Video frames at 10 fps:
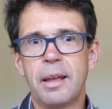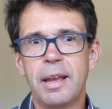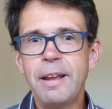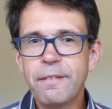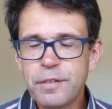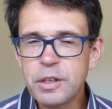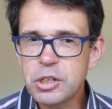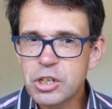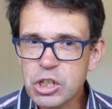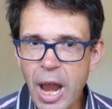if the
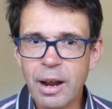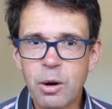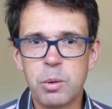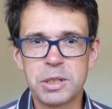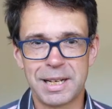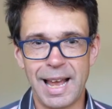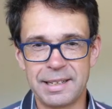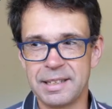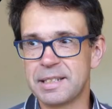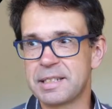jack was
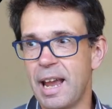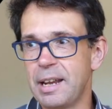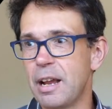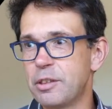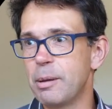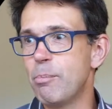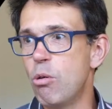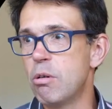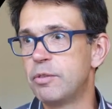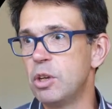led instead, I think
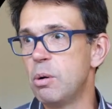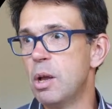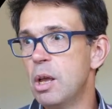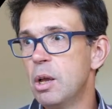more of you